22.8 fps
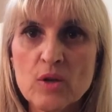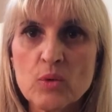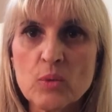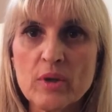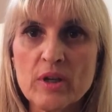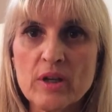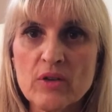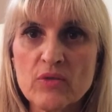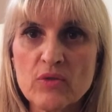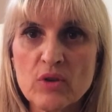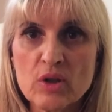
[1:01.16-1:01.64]

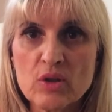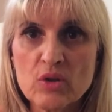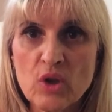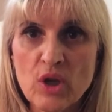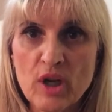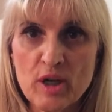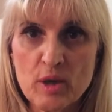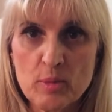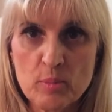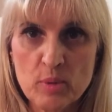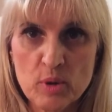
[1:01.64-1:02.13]
We have our
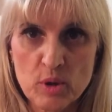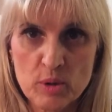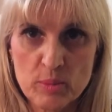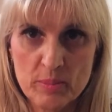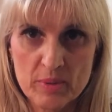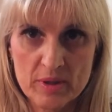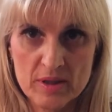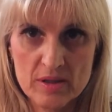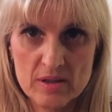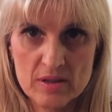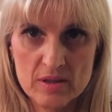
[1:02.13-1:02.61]
line of
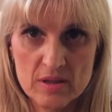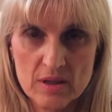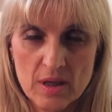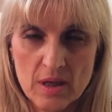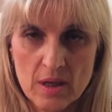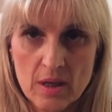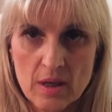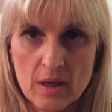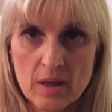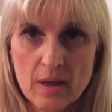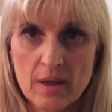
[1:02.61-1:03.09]
purpose,
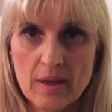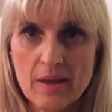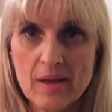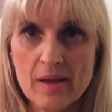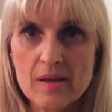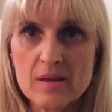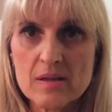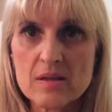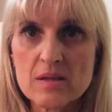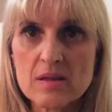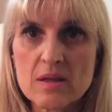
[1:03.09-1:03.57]

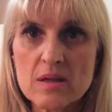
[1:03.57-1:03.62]
and